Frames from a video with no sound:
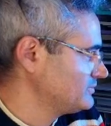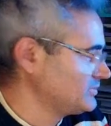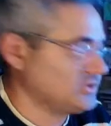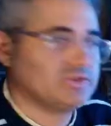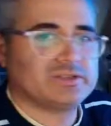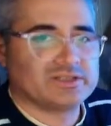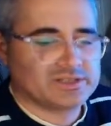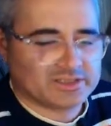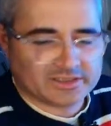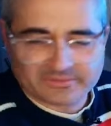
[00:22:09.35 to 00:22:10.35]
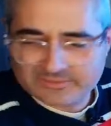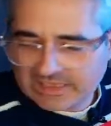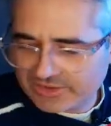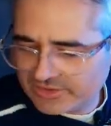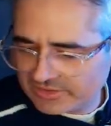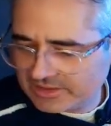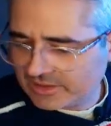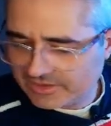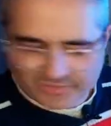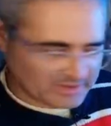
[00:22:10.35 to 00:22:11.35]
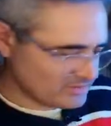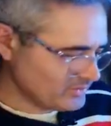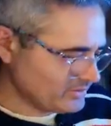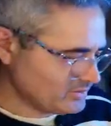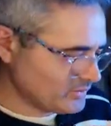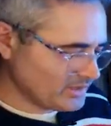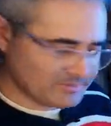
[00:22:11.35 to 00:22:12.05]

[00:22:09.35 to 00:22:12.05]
You do that, chicken. I should get a drink real quick,